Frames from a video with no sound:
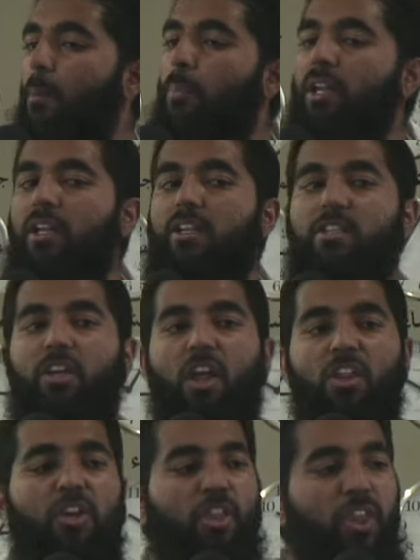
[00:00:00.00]
but it is
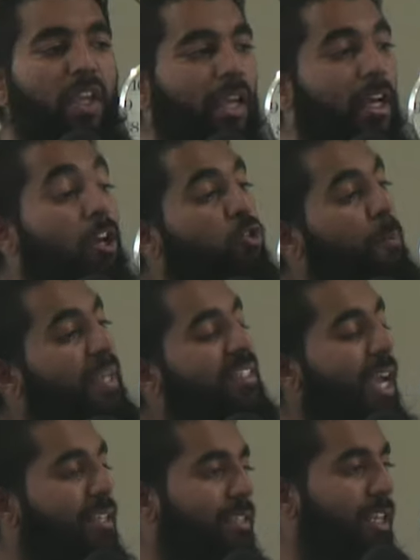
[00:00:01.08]
another thing to be
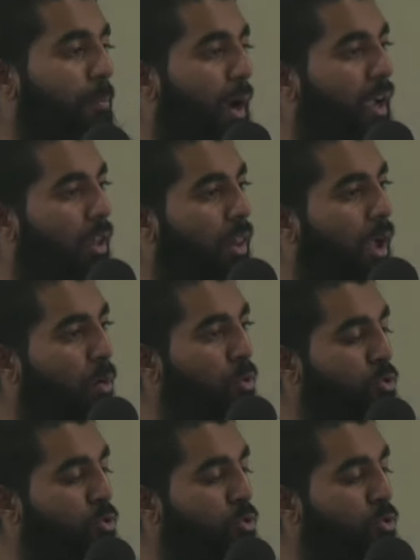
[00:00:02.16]
tested by Allah